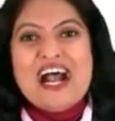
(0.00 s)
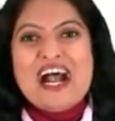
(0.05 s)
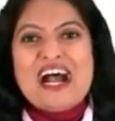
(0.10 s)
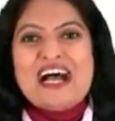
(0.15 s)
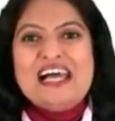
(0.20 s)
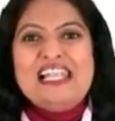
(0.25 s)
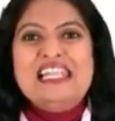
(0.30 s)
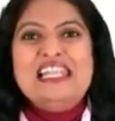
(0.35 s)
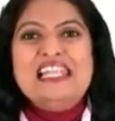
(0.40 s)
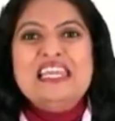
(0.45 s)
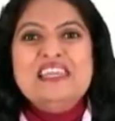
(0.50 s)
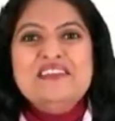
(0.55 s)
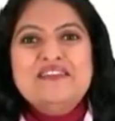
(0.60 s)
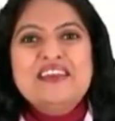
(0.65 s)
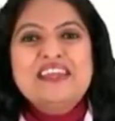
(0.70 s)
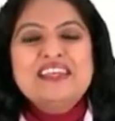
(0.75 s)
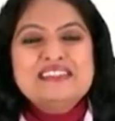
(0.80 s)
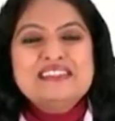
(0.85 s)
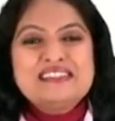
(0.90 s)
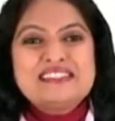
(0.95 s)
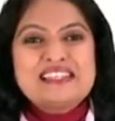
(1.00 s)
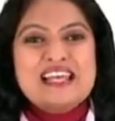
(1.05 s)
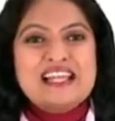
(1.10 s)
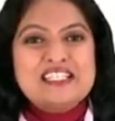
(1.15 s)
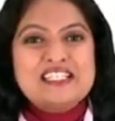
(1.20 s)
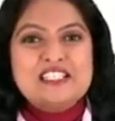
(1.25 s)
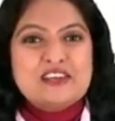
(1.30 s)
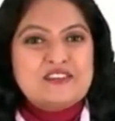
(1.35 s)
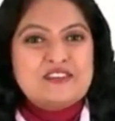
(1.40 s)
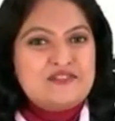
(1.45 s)
A living
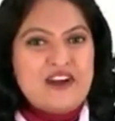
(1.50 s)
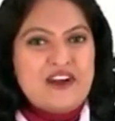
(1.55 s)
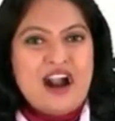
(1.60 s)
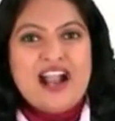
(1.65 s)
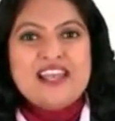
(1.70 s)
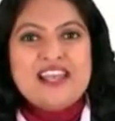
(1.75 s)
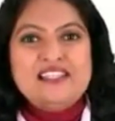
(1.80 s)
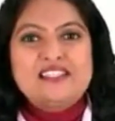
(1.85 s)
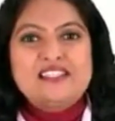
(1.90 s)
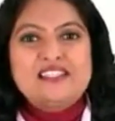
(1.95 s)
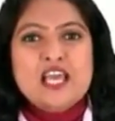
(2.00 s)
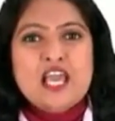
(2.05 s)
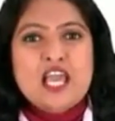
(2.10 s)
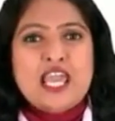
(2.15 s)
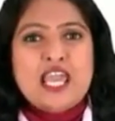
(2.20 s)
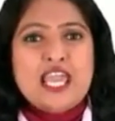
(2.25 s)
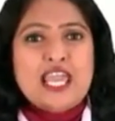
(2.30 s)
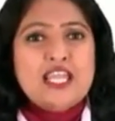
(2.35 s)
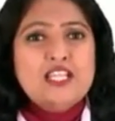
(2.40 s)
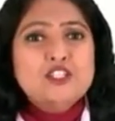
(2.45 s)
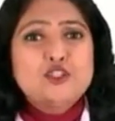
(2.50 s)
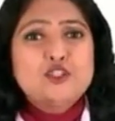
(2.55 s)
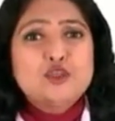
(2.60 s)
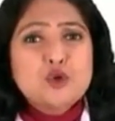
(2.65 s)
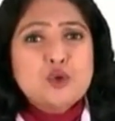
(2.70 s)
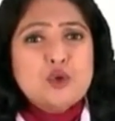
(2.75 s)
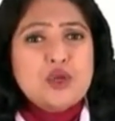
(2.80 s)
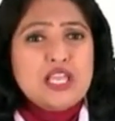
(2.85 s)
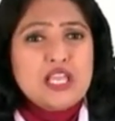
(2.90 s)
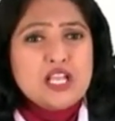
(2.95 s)
cell divides
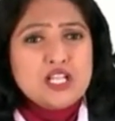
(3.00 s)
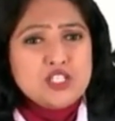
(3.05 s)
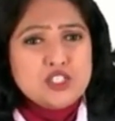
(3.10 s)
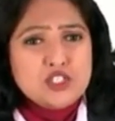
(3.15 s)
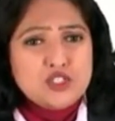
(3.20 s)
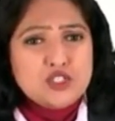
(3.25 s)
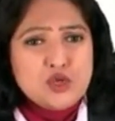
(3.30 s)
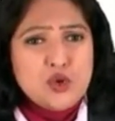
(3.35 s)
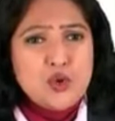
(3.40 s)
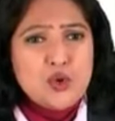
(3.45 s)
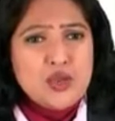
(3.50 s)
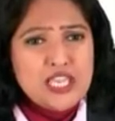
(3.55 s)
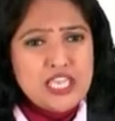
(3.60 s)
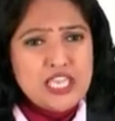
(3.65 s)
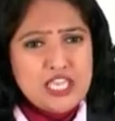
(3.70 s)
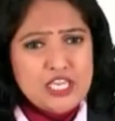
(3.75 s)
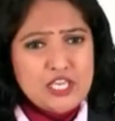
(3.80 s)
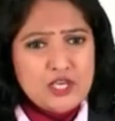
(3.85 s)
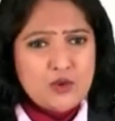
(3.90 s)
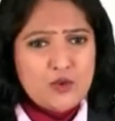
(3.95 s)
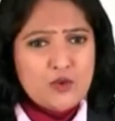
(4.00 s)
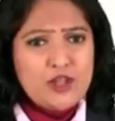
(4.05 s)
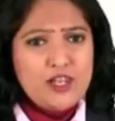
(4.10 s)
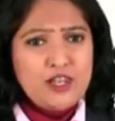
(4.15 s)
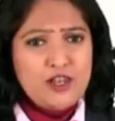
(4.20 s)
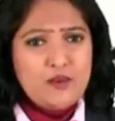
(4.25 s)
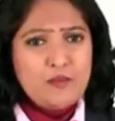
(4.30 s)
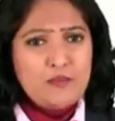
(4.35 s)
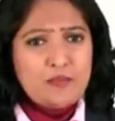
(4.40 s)
into two equal